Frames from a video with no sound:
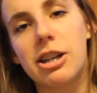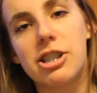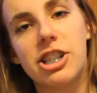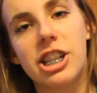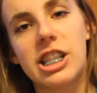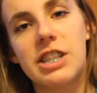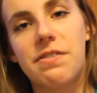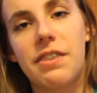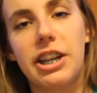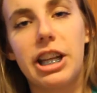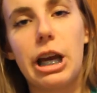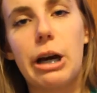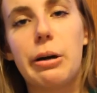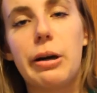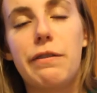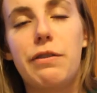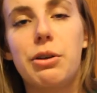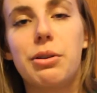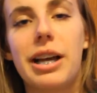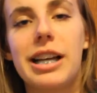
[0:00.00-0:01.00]
watching this
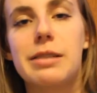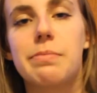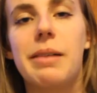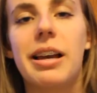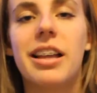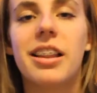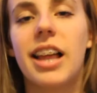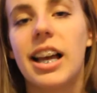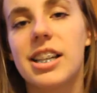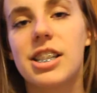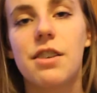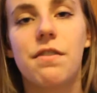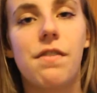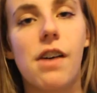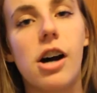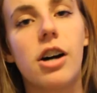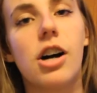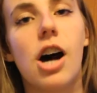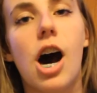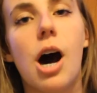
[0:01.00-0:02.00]
video. If you liked my collective
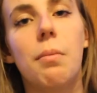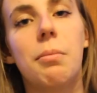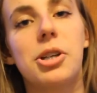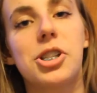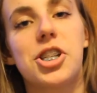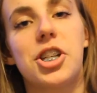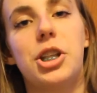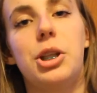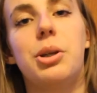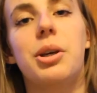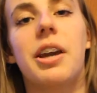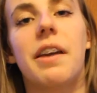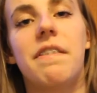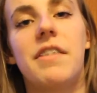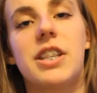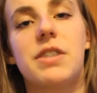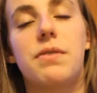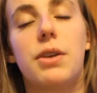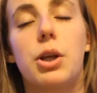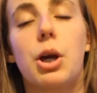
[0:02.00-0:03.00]
fall haul, make sure that you
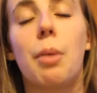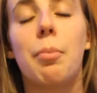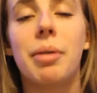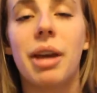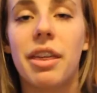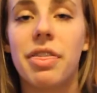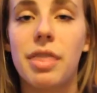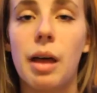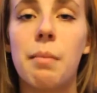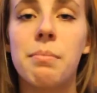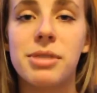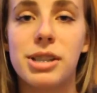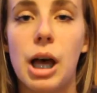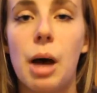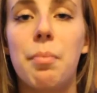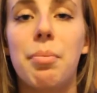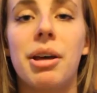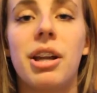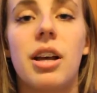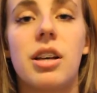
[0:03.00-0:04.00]
give this video a big thumbs
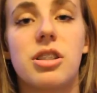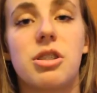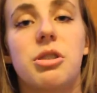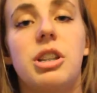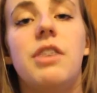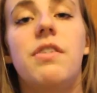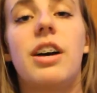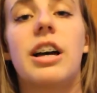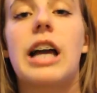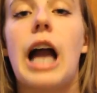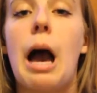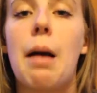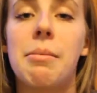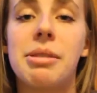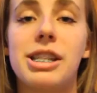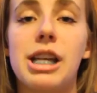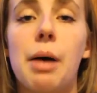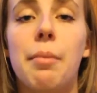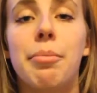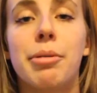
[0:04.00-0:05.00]
up and also leave a
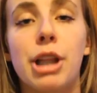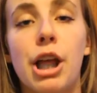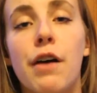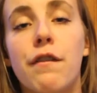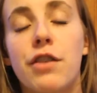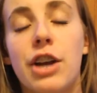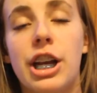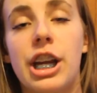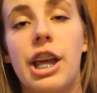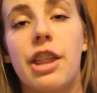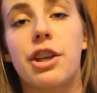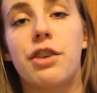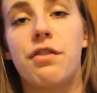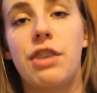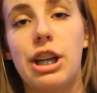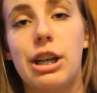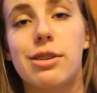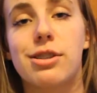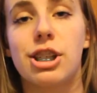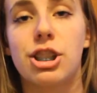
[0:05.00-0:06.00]
comment down below for any other
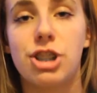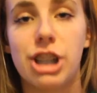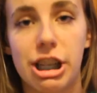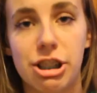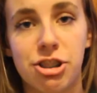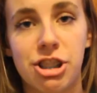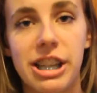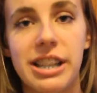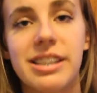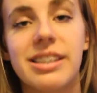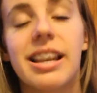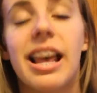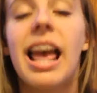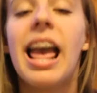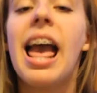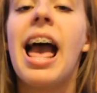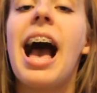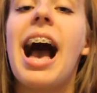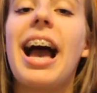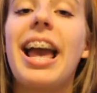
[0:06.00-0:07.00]
video suggestions.
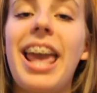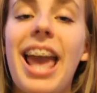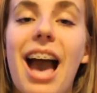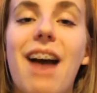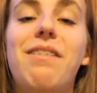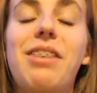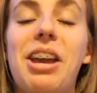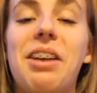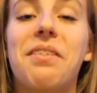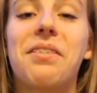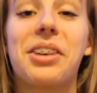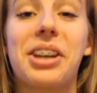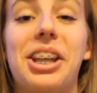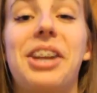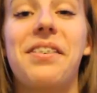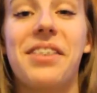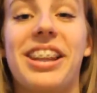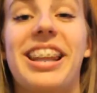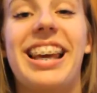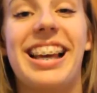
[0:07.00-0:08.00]
I have a
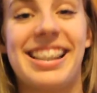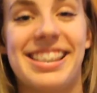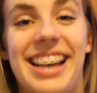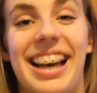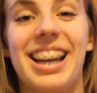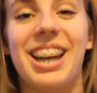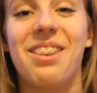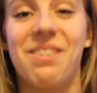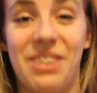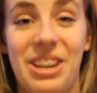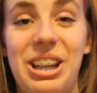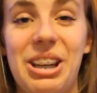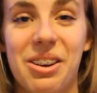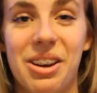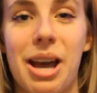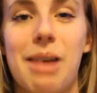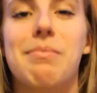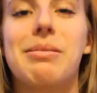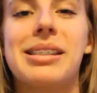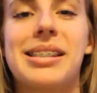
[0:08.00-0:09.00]
really, really exciting
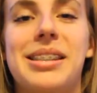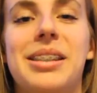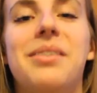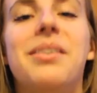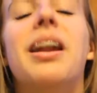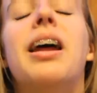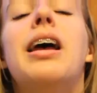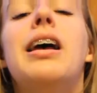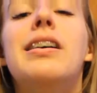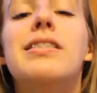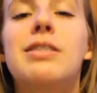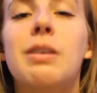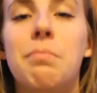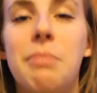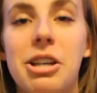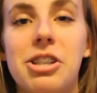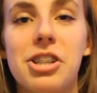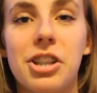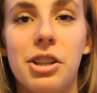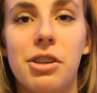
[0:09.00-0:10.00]
video coming soon, so
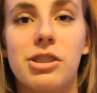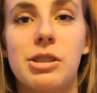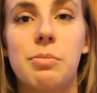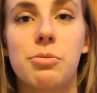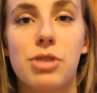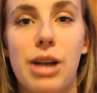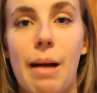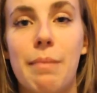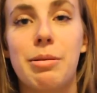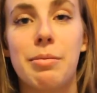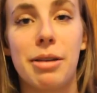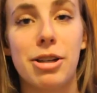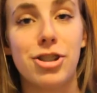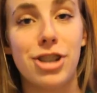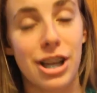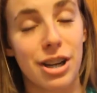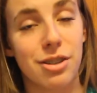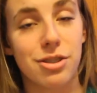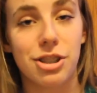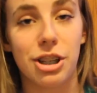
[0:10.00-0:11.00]
make sure that you subscribe to my
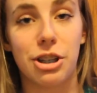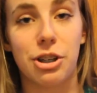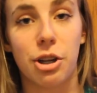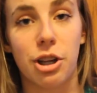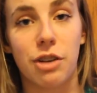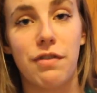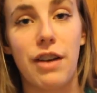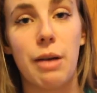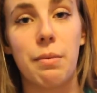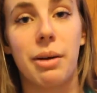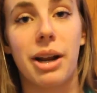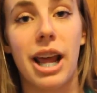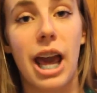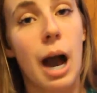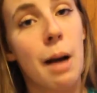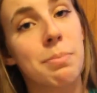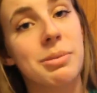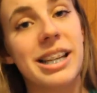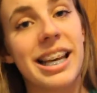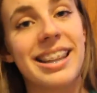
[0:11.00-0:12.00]
channel so you're notified when I
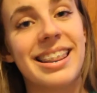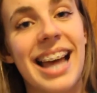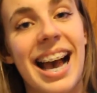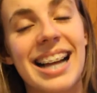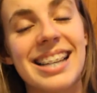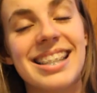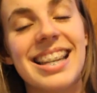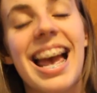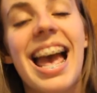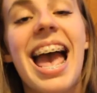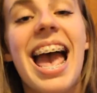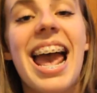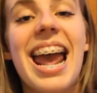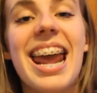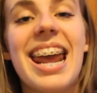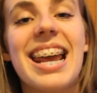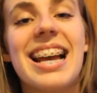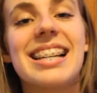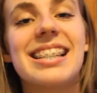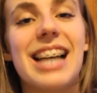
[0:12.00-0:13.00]
update that.
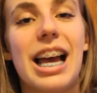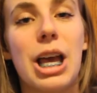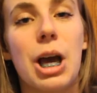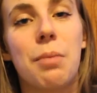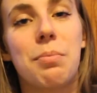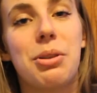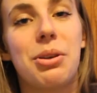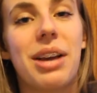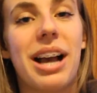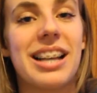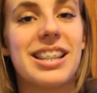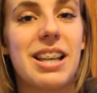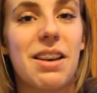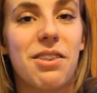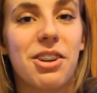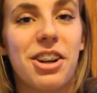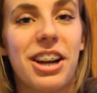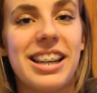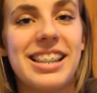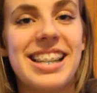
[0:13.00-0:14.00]
And I hope you guys
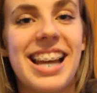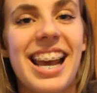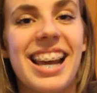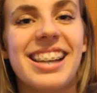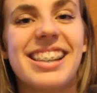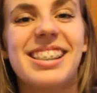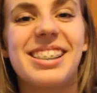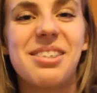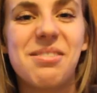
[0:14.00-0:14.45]
have a great day.